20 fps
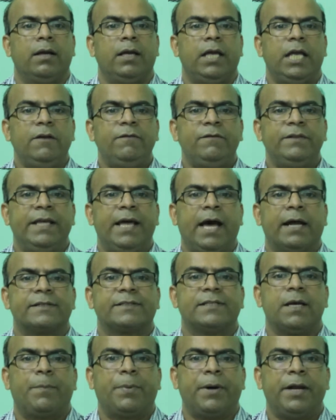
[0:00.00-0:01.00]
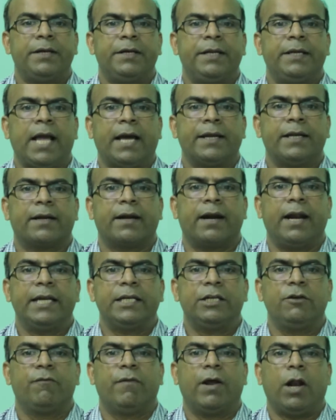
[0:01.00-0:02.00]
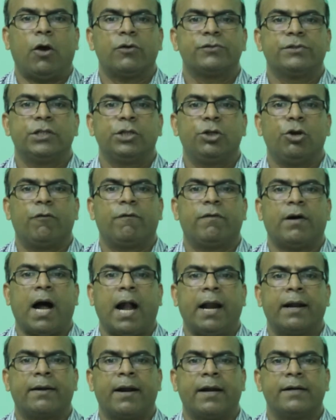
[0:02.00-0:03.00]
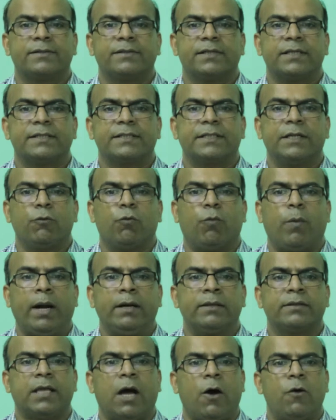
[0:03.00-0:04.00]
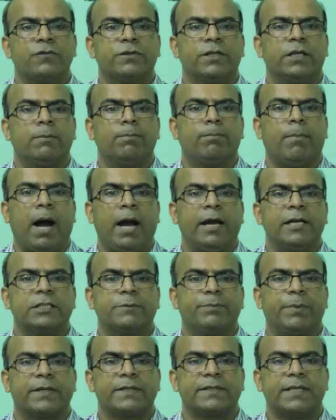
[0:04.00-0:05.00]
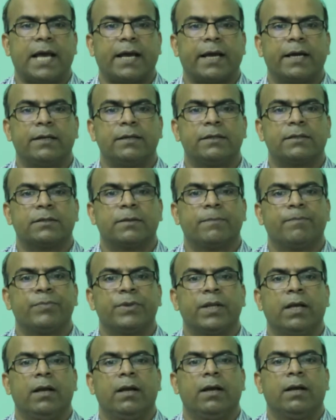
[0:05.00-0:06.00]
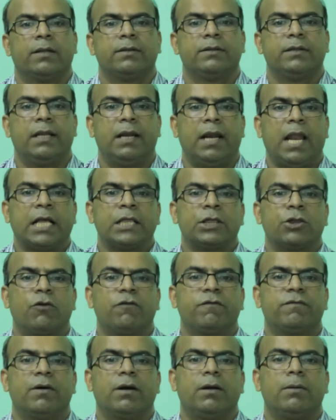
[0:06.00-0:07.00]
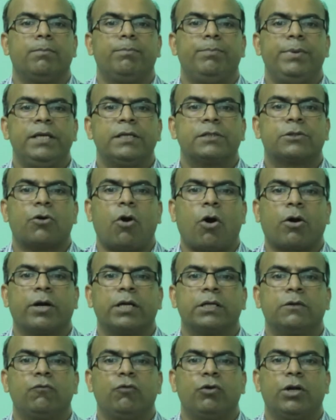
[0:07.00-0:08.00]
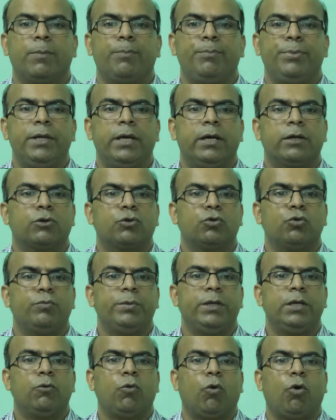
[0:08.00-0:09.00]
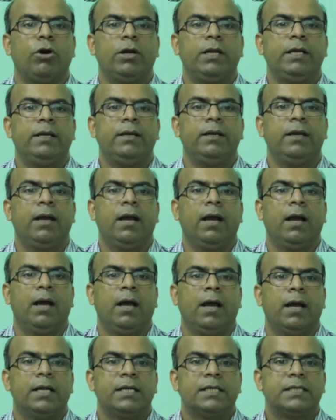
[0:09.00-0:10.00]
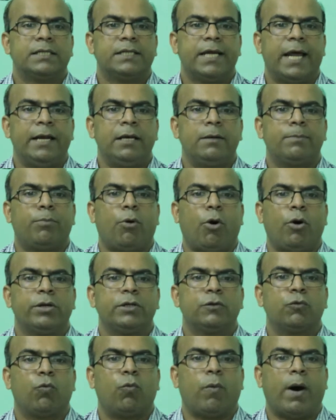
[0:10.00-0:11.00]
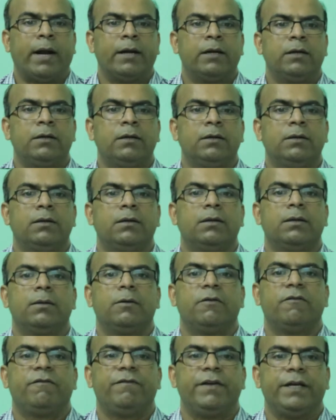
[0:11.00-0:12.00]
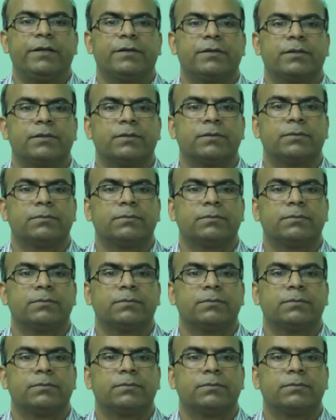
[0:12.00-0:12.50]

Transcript: If they are separating at a relative velocity of 161,000 miles per second, the length of B's rocket would appear to be only 10.1 feet.